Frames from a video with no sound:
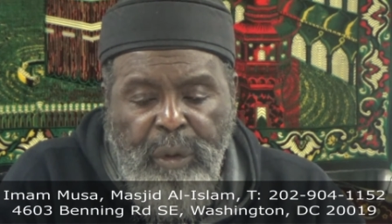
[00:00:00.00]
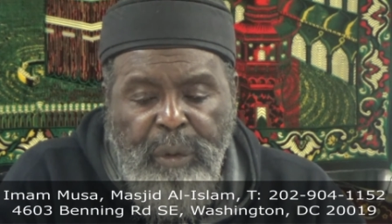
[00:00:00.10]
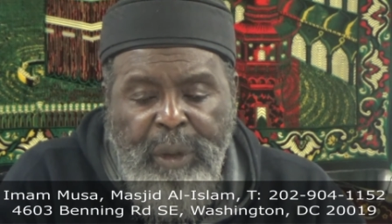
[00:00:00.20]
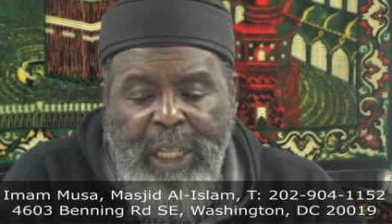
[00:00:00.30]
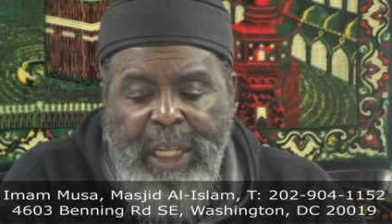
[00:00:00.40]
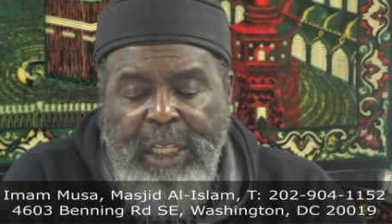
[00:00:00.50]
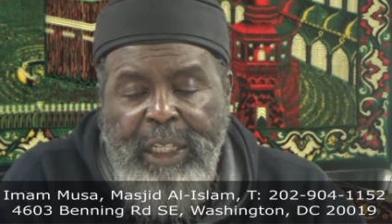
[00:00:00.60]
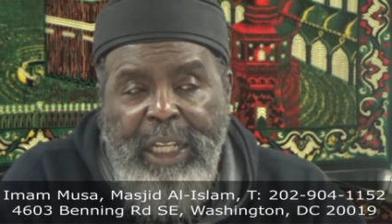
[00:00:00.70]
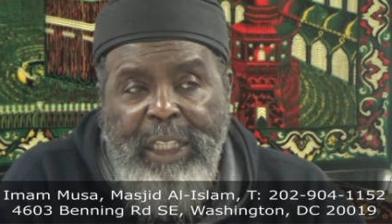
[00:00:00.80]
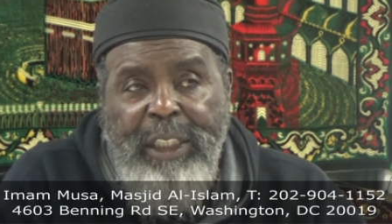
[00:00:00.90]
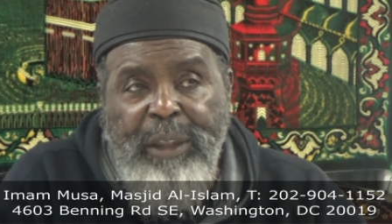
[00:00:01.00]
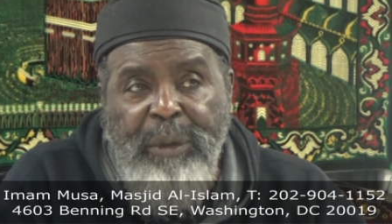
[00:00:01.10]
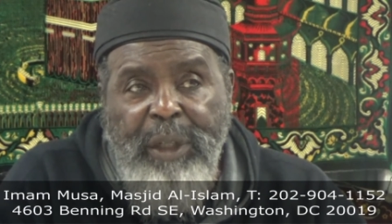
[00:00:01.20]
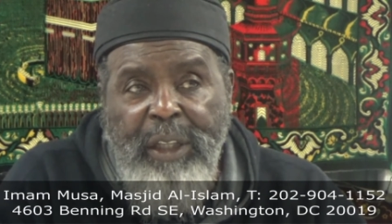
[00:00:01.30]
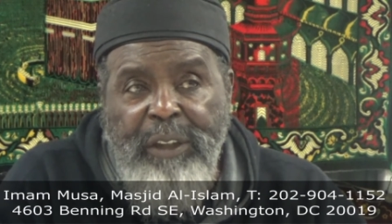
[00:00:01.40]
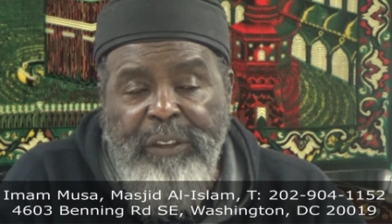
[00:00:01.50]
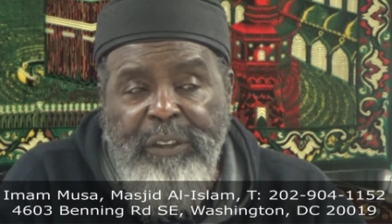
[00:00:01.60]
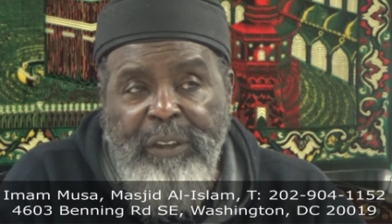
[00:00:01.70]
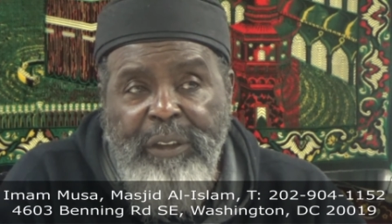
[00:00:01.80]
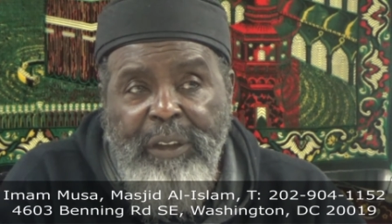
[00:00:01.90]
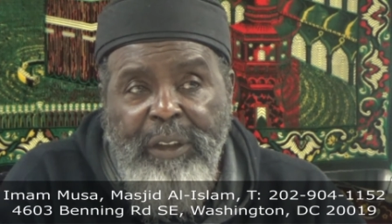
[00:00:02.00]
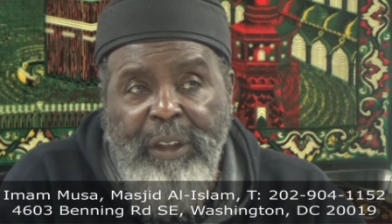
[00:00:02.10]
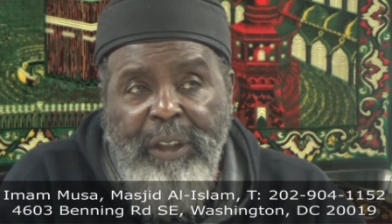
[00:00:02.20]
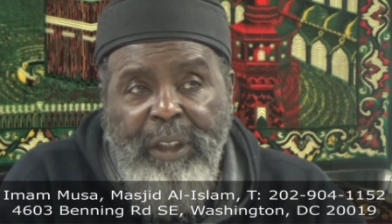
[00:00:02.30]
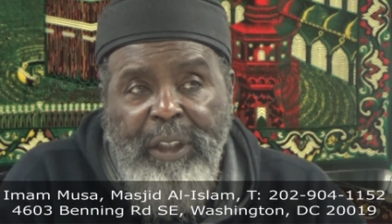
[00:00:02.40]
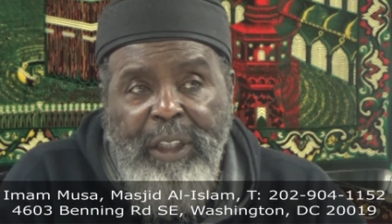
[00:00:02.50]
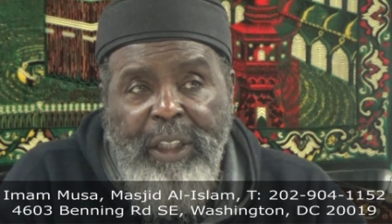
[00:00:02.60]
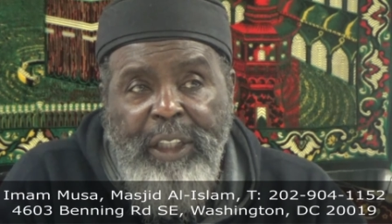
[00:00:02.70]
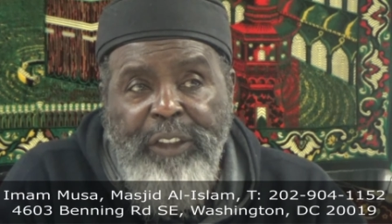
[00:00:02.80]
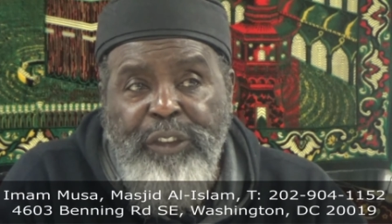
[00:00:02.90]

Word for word: when they connected with us, it's